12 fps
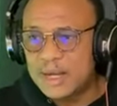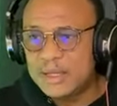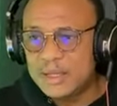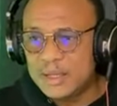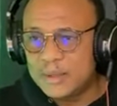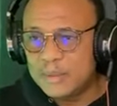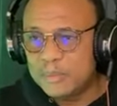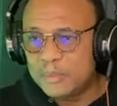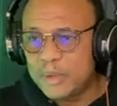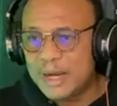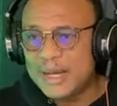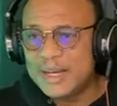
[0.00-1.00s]
and
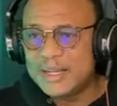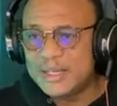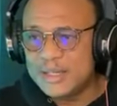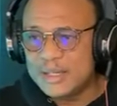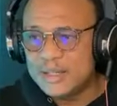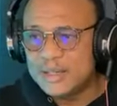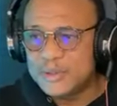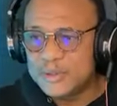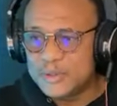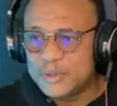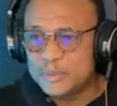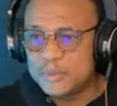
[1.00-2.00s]
by
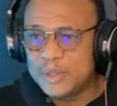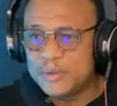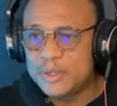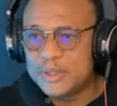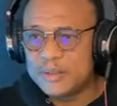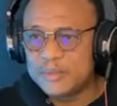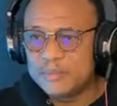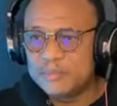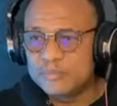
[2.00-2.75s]
the Spirit.